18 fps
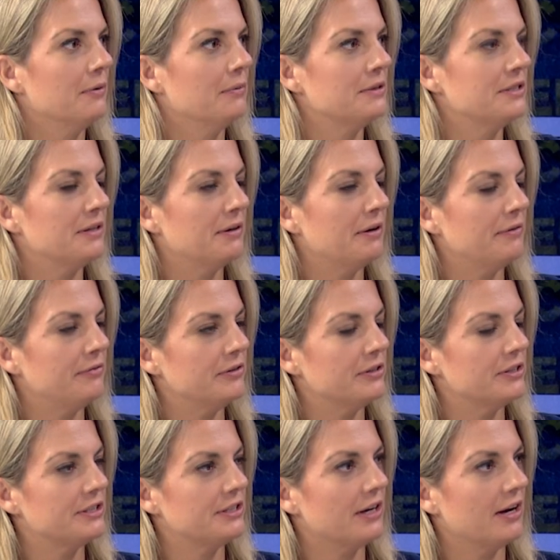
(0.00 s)
Was there
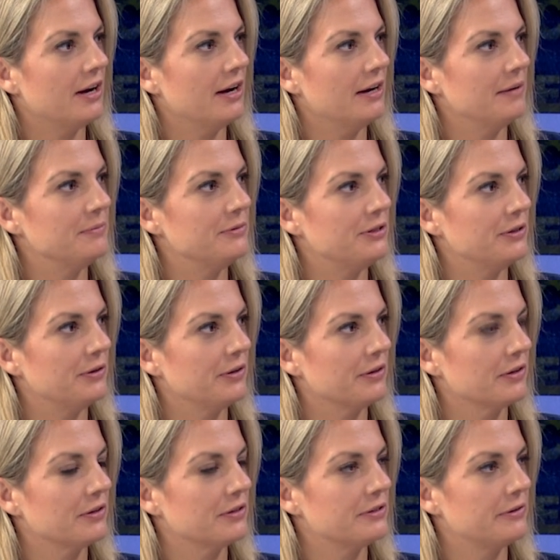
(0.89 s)
ever a time
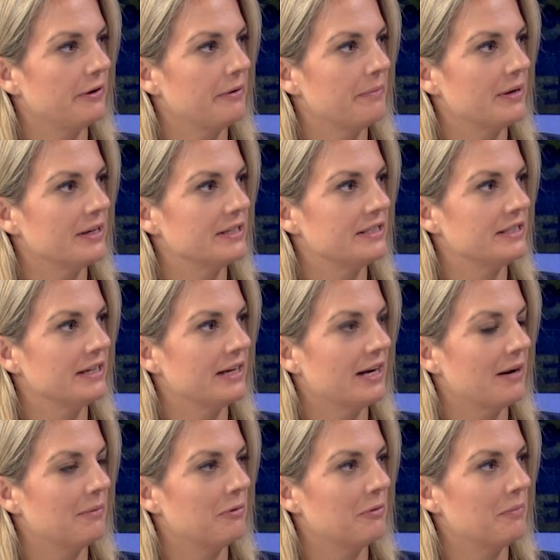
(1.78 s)
during those 3 months in
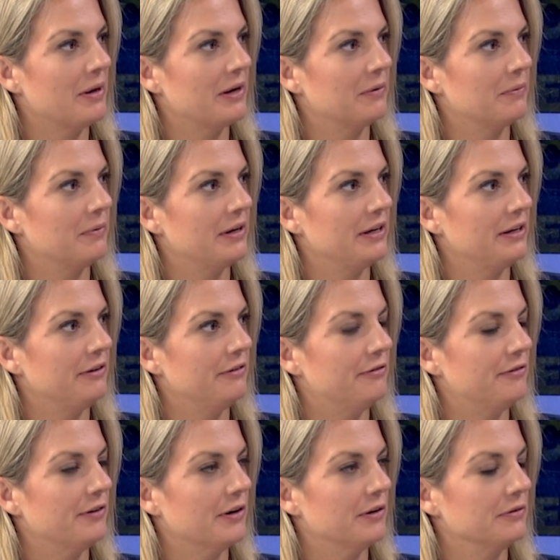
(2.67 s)
Cabramatta where you
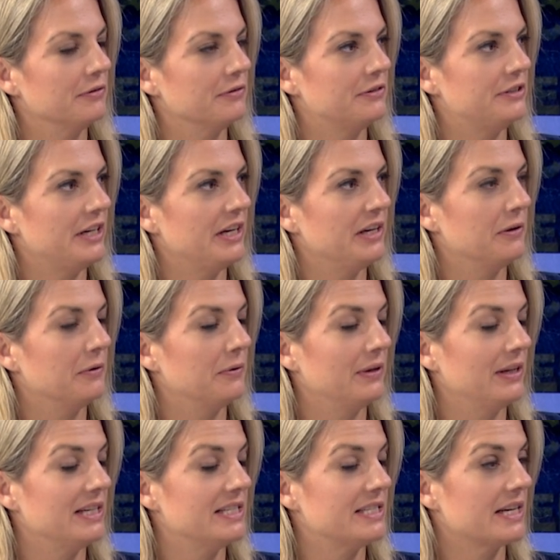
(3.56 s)
felt
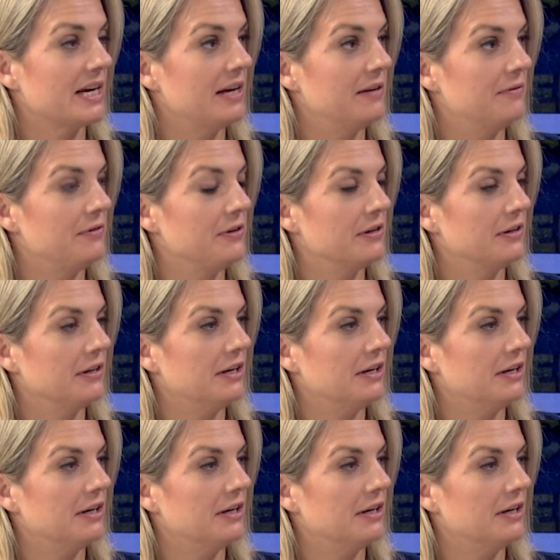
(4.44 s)
genuinely scared for your